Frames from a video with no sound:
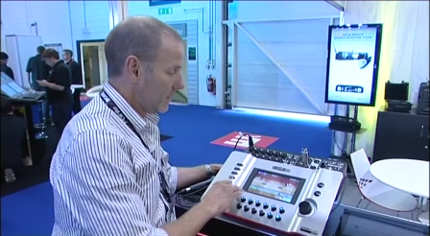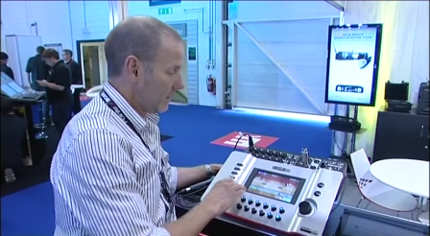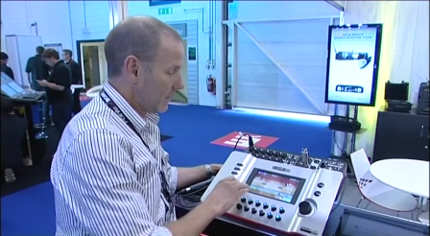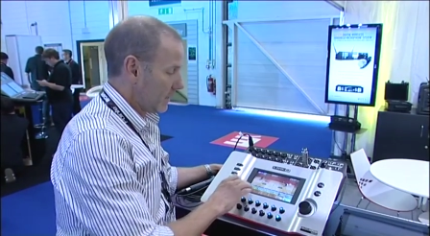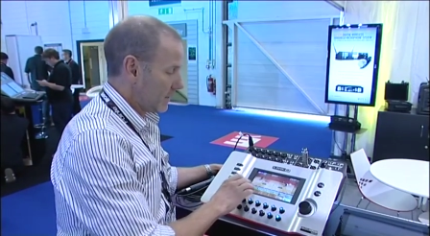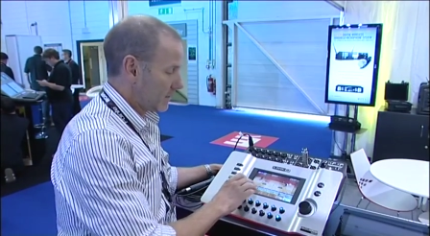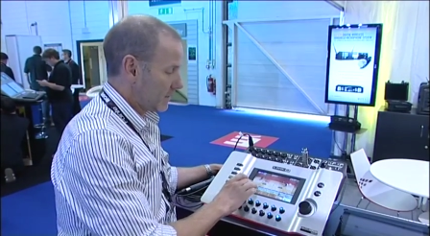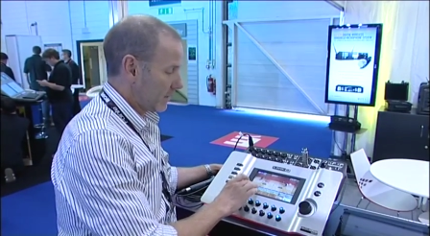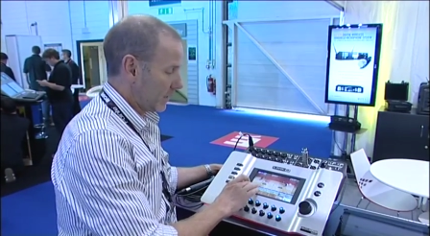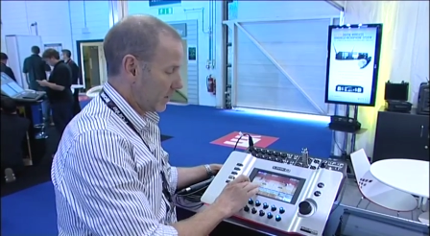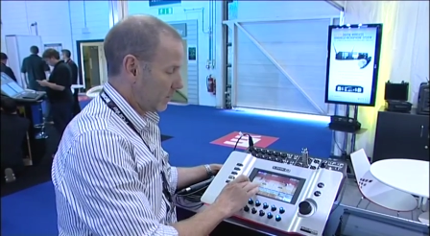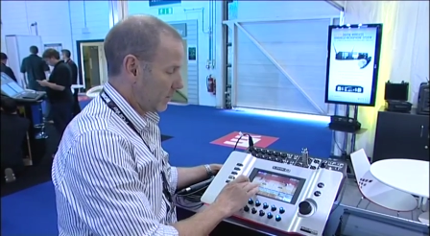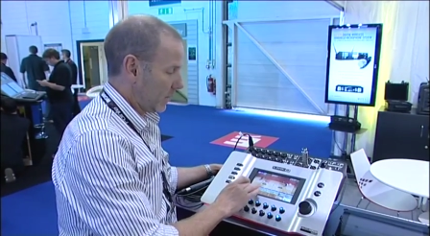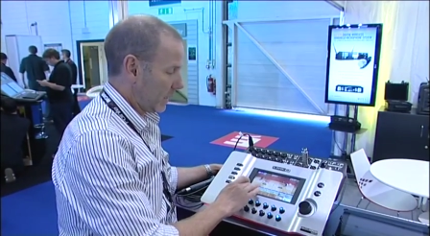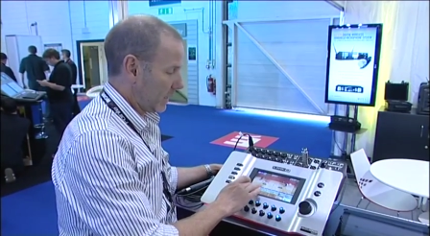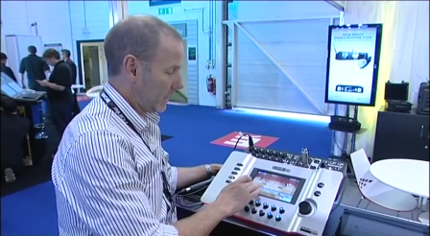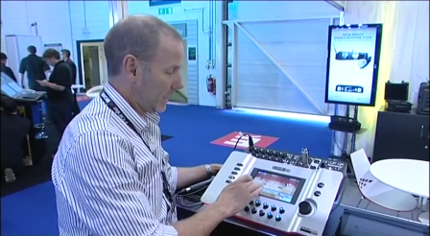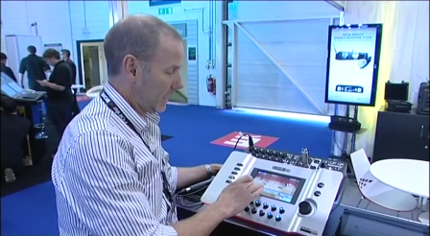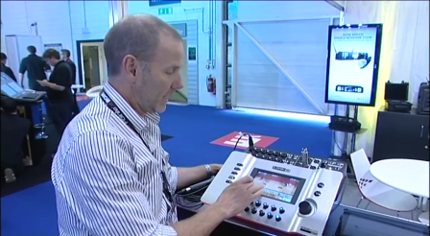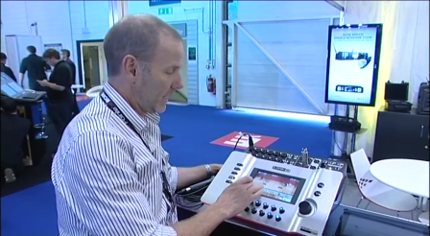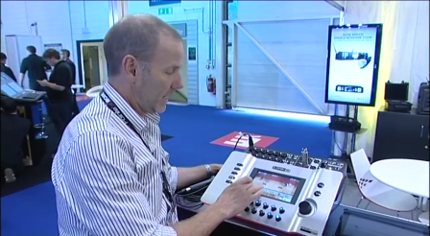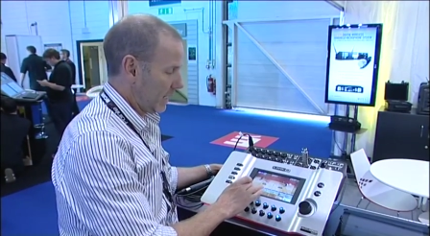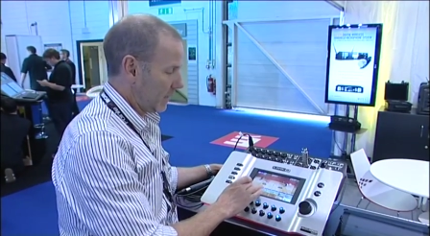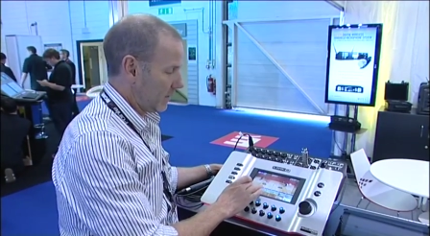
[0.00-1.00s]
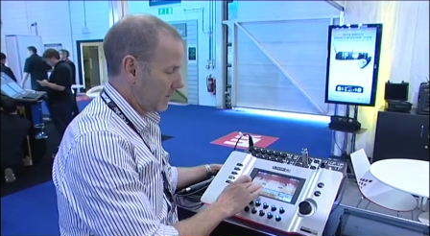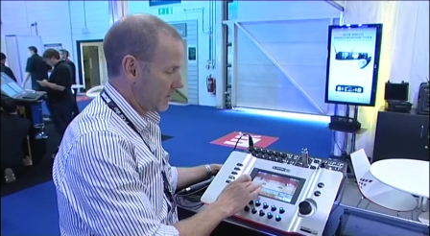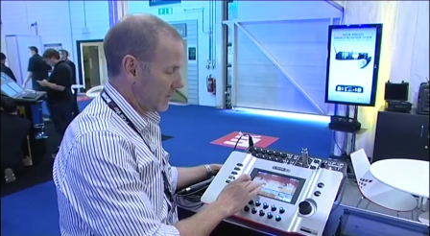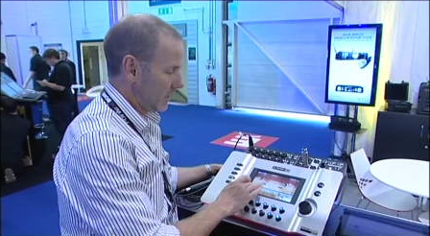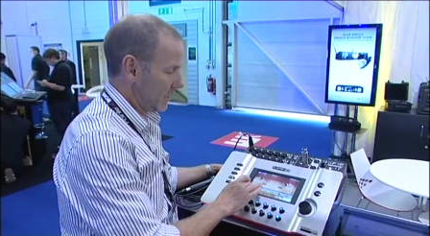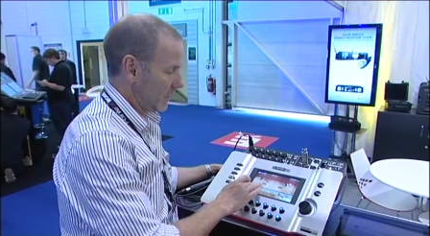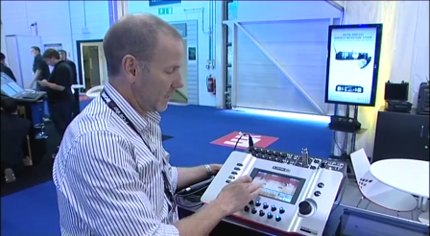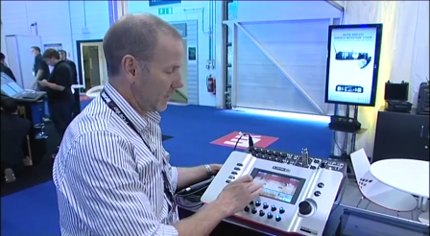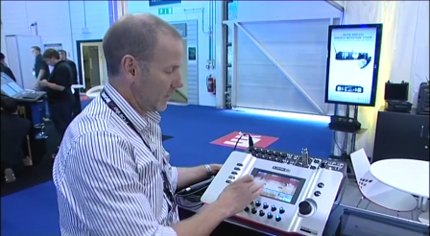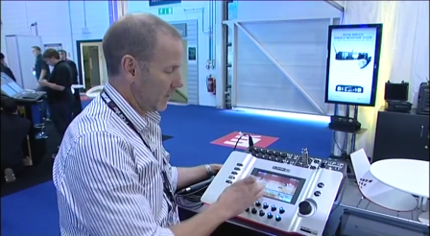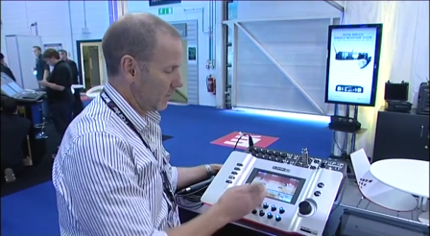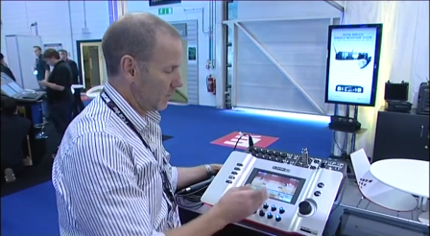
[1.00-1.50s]
this little button here is
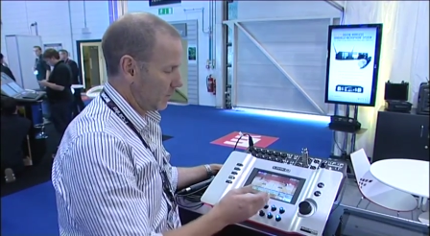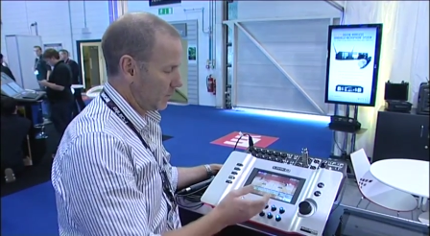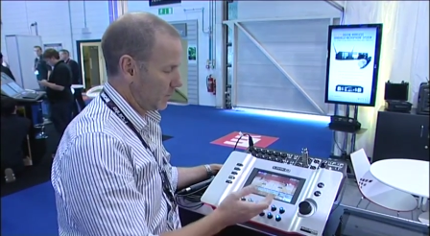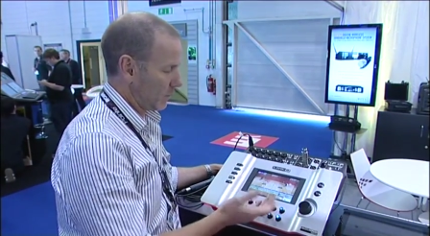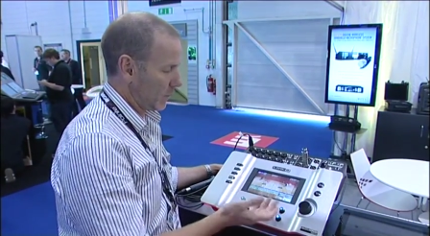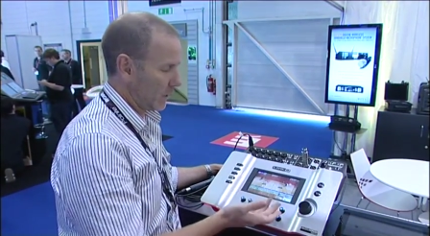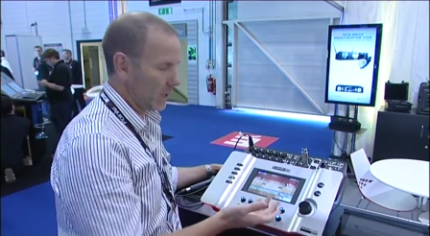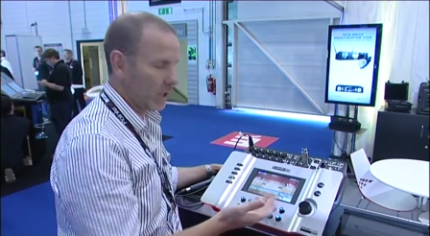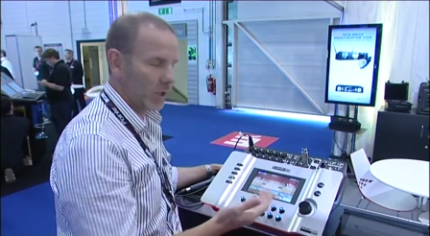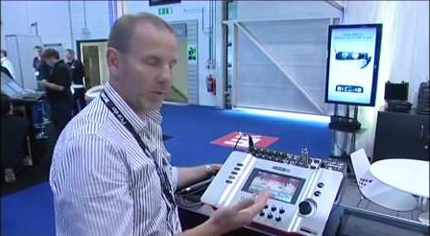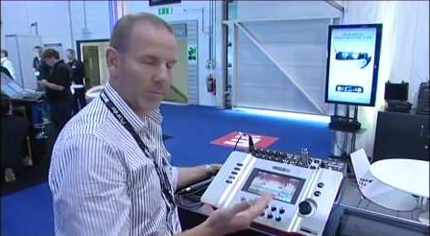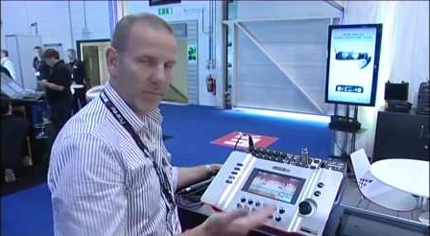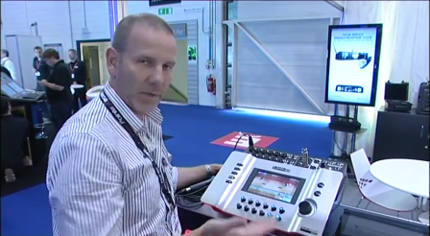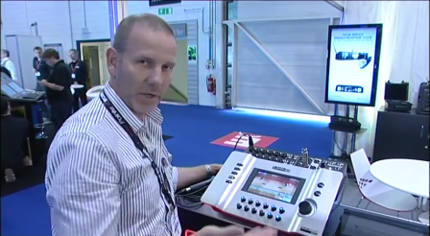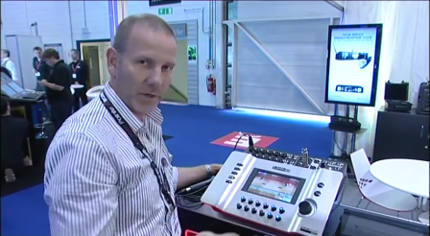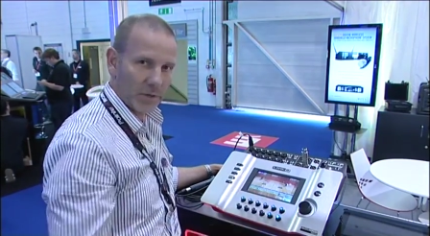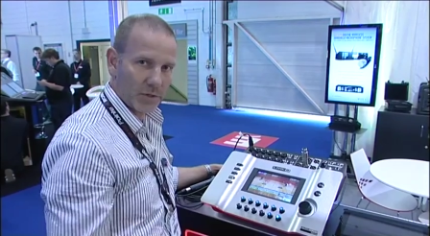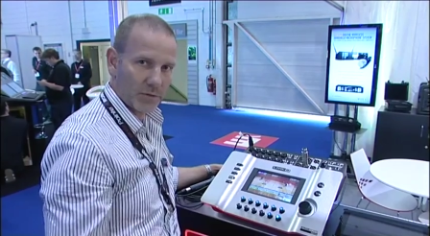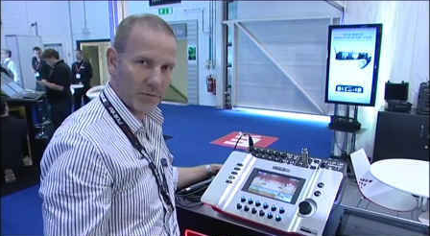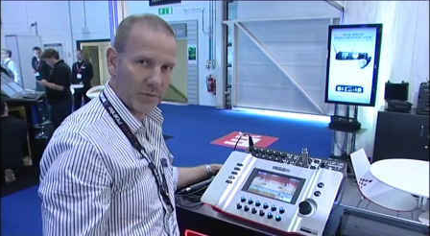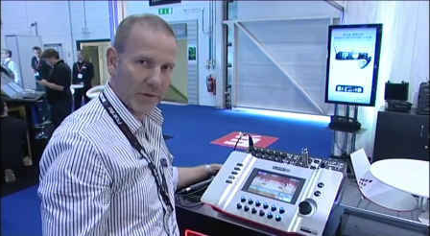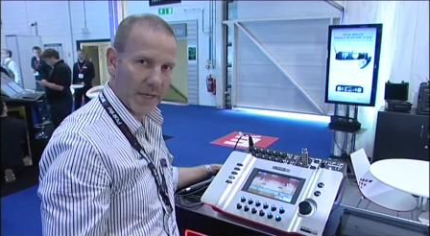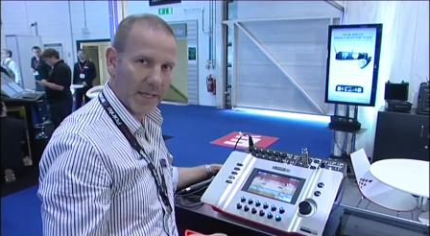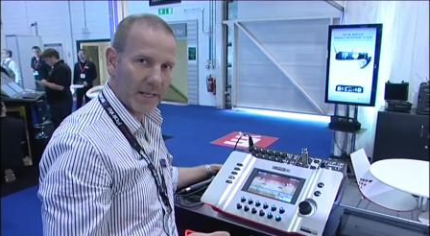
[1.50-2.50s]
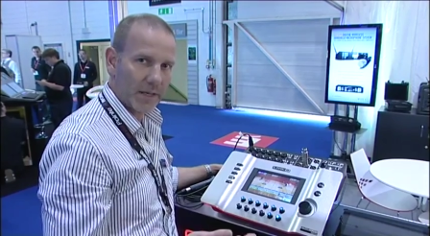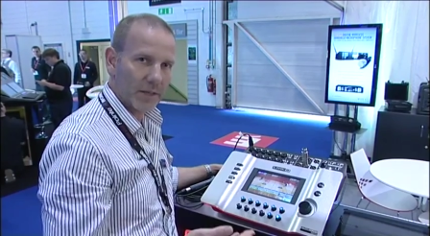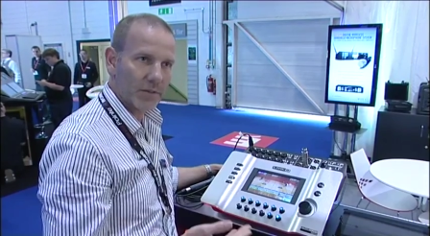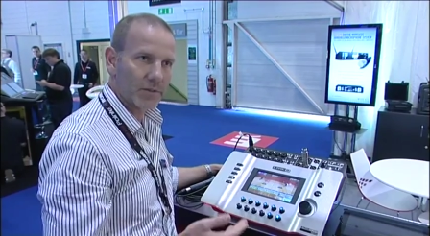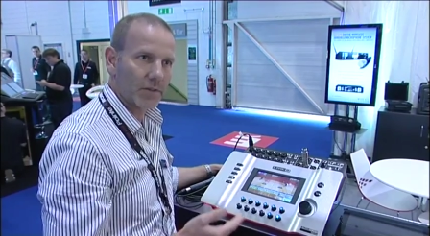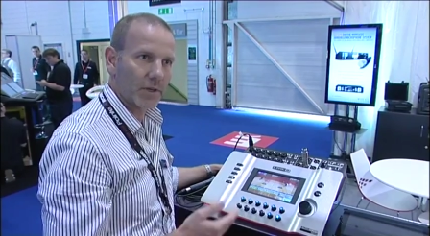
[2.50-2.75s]
either pre or post fader,